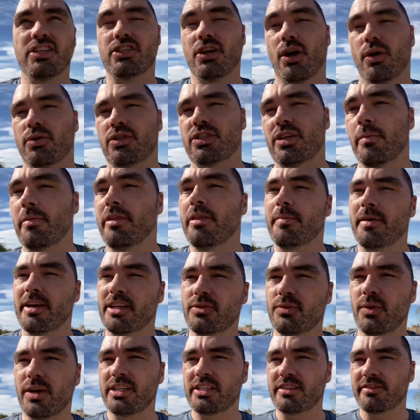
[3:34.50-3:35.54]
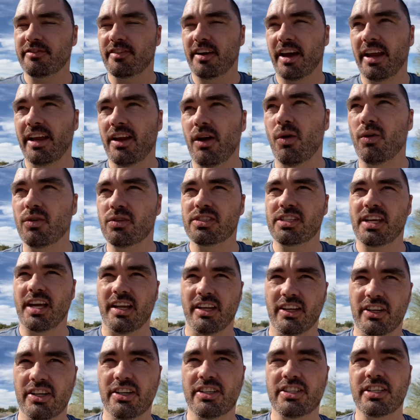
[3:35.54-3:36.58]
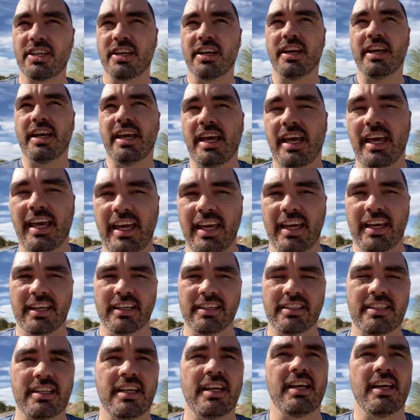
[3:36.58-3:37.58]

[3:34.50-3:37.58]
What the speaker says: some of the best ways to find wholesalers is